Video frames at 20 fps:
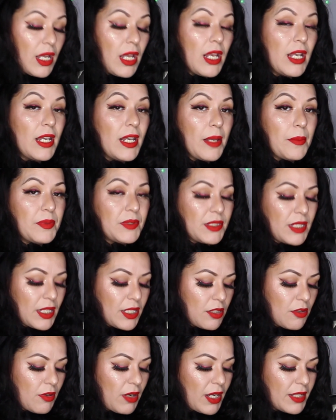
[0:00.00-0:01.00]

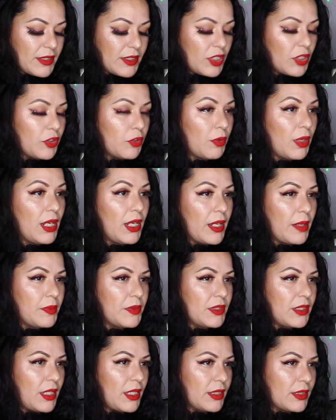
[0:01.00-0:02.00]
lipstick, you guys. There are 3
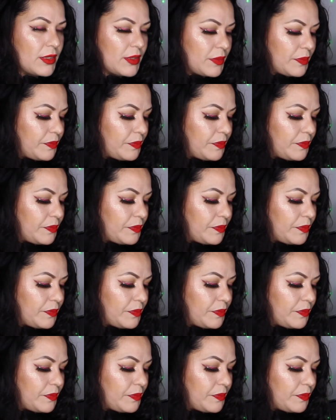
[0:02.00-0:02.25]
lipsticks.